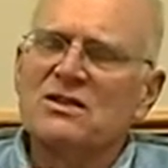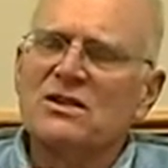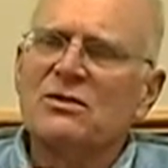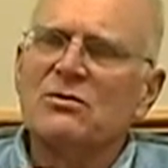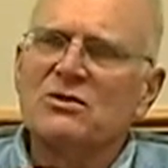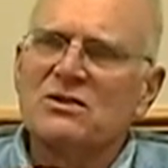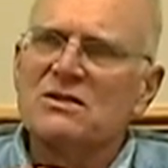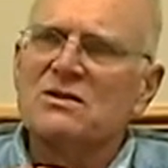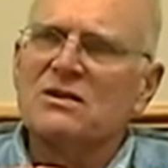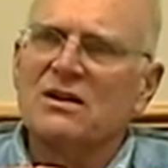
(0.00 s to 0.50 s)
there
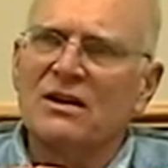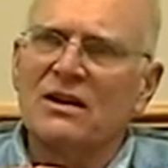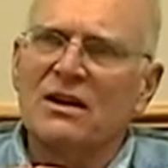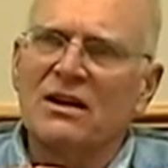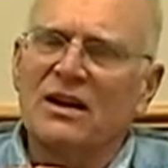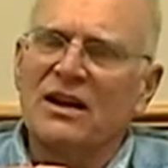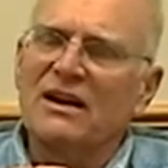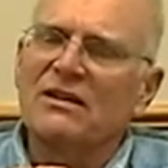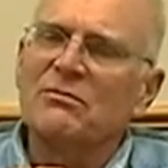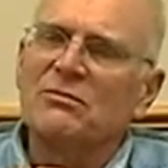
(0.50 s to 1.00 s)
was a
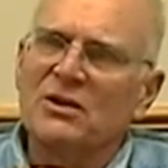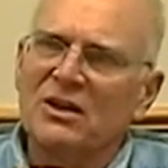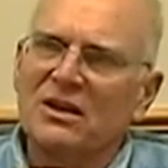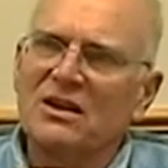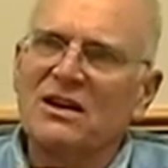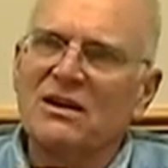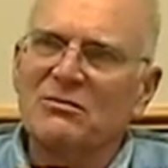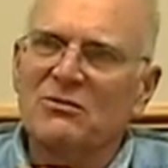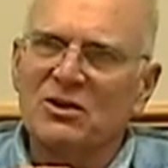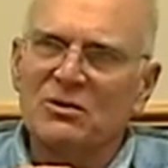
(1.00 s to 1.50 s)
lot of them that
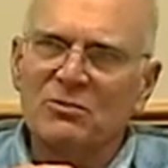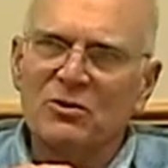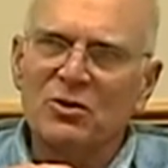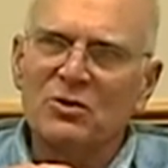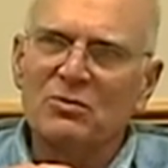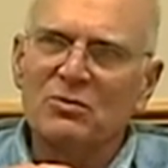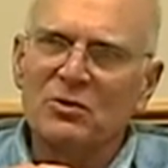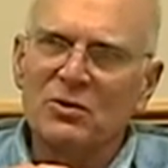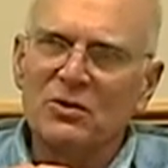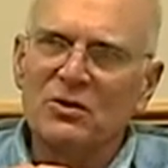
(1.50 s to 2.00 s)
came to the
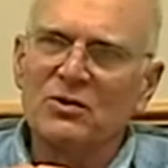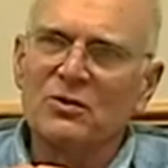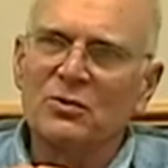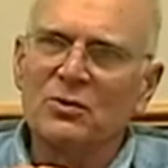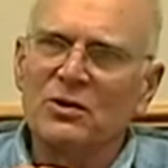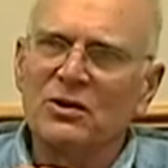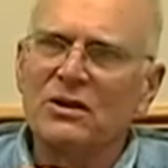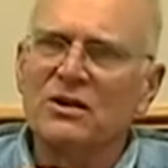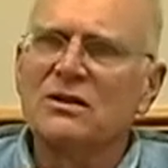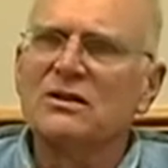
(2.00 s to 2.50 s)
motor pool and
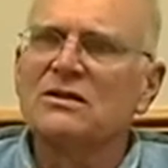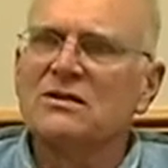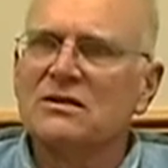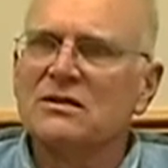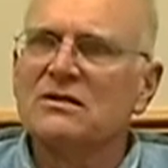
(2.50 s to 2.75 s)
worked.